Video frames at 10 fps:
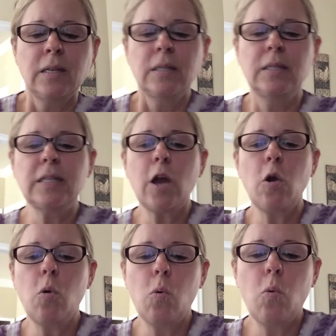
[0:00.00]

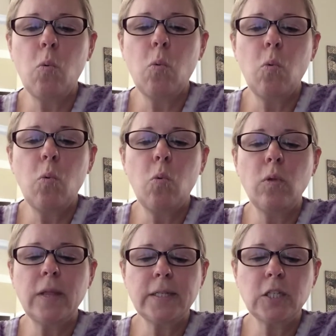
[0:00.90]
So,
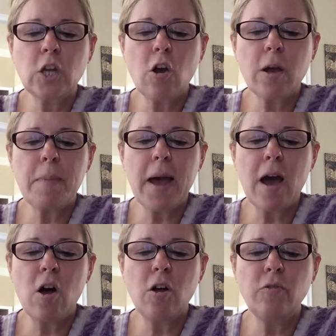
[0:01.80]
let's talk
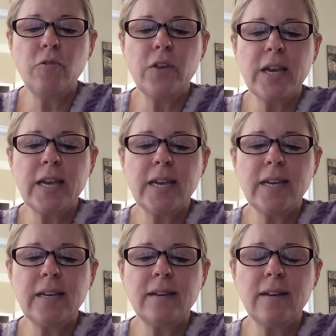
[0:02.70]
about
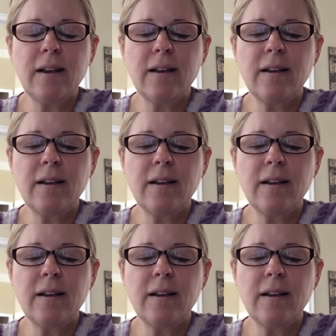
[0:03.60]
the